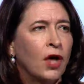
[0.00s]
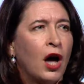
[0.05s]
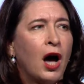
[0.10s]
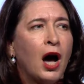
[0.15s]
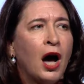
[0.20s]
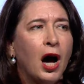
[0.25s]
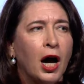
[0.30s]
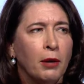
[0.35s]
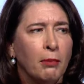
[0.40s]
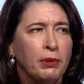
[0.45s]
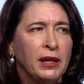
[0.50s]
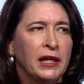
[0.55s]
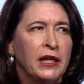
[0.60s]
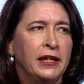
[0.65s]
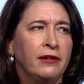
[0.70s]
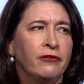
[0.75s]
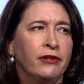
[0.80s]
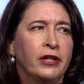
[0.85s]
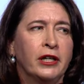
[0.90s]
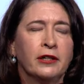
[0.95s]
I
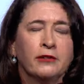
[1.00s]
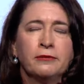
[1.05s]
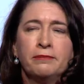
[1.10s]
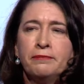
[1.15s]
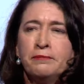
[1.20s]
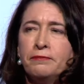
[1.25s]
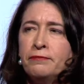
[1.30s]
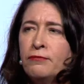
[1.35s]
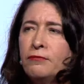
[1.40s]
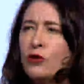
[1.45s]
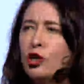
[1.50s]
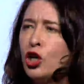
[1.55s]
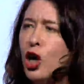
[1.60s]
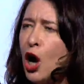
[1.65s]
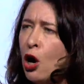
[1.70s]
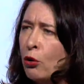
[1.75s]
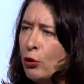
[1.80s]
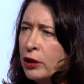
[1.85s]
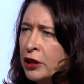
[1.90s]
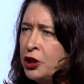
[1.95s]
believe in it. The
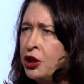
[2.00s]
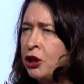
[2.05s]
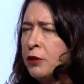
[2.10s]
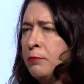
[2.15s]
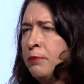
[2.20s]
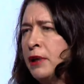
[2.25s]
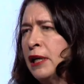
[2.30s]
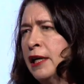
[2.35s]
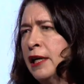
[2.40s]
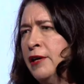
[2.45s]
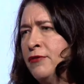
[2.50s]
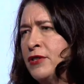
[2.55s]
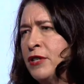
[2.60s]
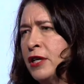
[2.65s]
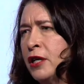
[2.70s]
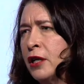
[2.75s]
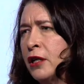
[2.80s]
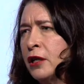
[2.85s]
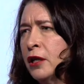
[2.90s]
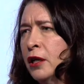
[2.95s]
coalition believes in
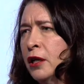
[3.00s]
it.